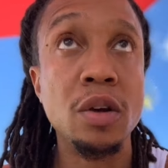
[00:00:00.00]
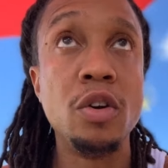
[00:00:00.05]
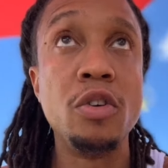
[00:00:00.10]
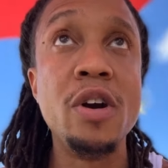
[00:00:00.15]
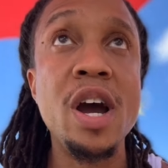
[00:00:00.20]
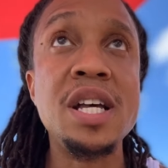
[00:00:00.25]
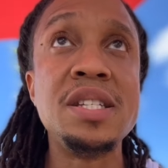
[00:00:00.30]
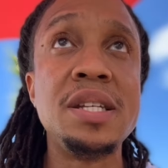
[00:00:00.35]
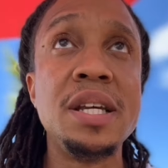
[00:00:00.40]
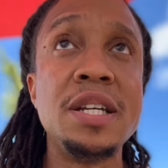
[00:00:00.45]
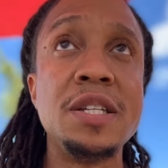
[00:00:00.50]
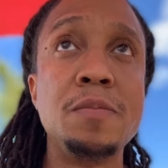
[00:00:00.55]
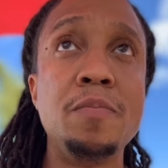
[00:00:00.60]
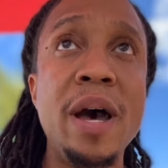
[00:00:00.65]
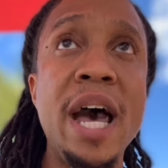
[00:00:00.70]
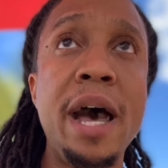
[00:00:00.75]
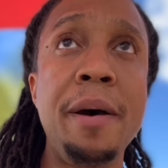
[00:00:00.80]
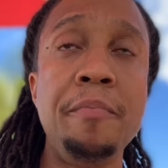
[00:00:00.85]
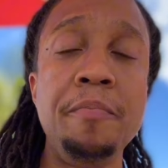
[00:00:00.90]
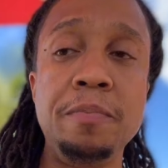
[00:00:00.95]
Gracias,
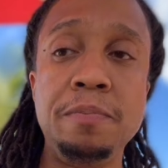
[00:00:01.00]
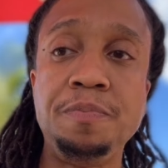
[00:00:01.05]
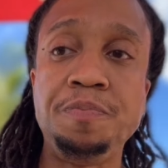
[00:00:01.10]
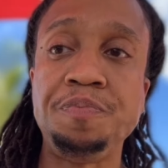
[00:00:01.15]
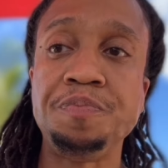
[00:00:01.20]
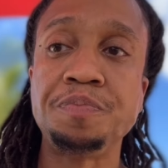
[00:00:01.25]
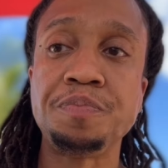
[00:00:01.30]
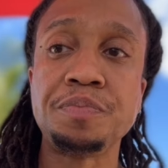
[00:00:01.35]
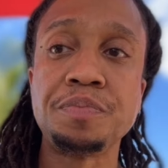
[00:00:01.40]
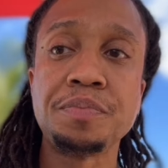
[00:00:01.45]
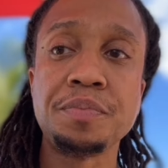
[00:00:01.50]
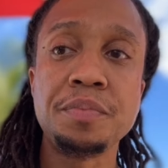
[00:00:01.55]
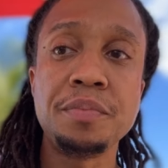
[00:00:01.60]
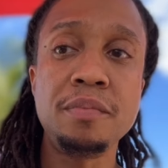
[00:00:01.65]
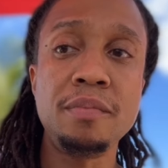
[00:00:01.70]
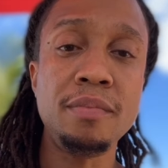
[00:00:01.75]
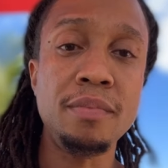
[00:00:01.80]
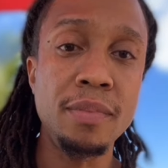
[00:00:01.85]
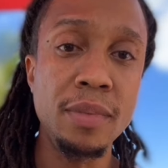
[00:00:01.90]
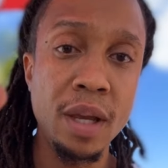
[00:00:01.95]
Pop.
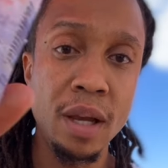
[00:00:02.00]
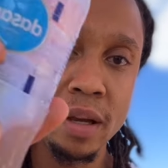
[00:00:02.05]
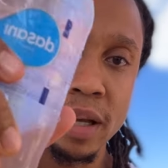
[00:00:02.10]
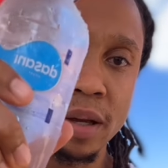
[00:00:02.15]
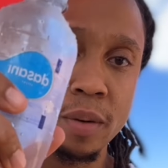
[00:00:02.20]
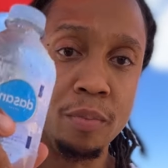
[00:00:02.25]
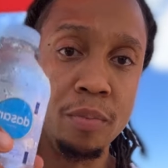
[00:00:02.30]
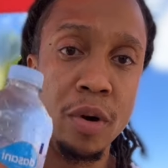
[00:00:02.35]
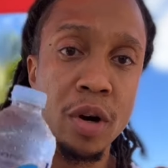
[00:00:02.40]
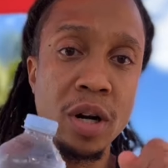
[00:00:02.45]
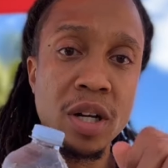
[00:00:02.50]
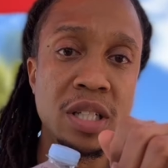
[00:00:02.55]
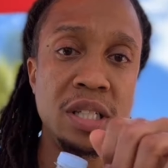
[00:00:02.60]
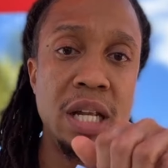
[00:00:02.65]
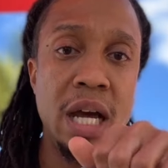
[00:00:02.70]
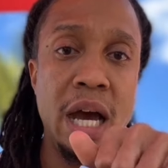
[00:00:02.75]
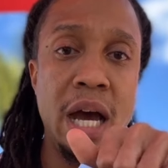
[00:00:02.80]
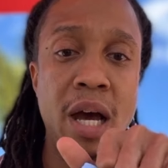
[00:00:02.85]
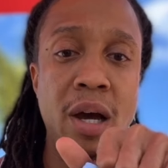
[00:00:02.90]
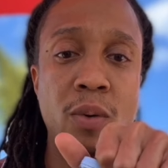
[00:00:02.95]
I think I'm ready. Brought us
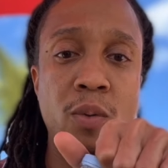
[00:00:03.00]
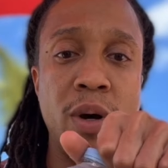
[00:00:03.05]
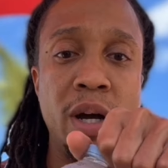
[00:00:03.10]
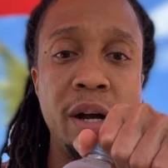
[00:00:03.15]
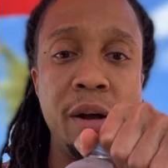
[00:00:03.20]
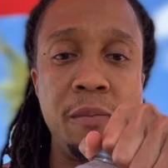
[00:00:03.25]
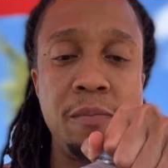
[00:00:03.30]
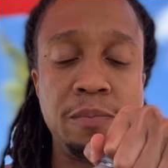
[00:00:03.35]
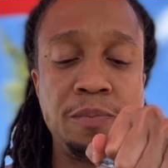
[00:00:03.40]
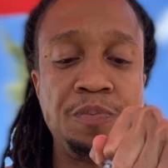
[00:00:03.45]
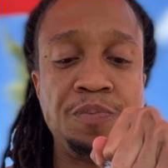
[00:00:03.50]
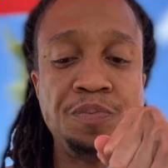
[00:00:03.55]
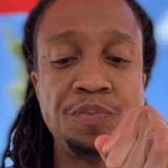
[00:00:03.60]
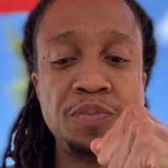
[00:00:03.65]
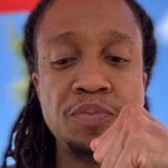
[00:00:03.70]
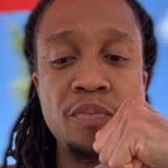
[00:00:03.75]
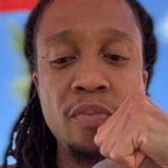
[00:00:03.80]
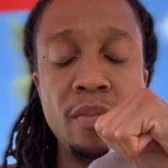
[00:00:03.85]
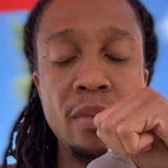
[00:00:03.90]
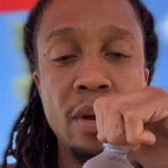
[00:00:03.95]
the agua.
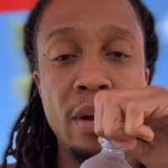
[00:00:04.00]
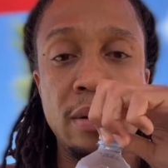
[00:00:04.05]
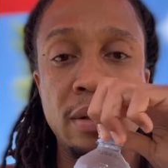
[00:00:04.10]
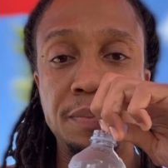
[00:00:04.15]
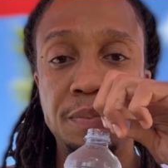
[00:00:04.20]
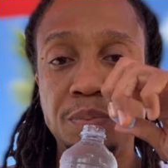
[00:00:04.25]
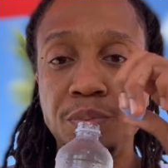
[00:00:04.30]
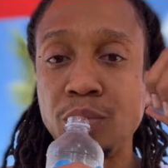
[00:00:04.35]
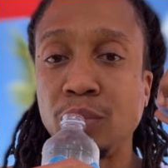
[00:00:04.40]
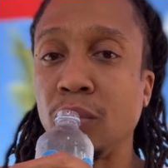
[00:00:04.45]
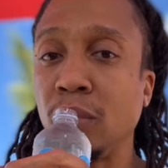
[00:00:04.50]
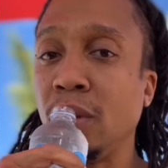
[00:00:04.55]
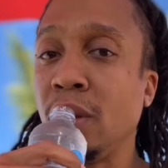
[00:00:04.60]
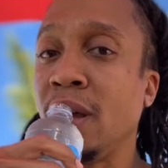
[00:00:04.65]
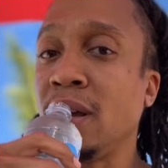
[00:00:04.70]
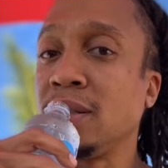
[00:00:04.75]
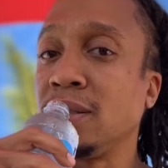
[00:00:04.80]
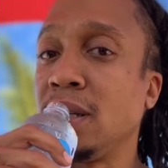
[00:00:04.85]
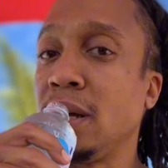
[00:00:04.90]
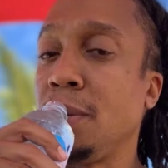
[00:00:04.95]

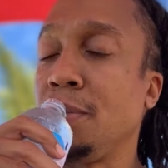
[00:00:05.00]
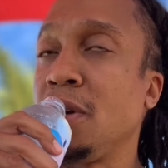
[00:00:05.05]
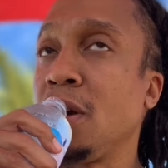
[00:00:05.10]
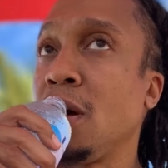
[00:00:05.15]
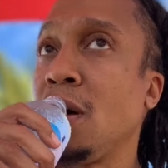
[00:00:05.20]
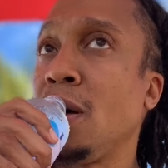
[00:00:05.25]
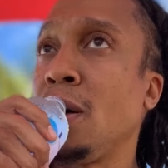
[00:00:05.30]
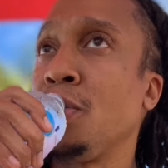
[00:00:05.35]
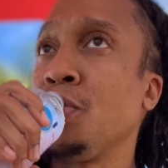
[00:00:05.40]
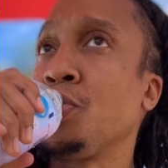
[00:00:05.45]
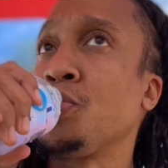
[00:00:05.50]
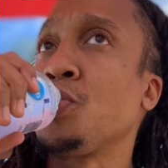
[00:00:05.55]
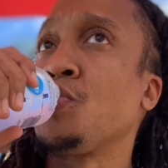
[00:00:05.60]
Next up, y'all.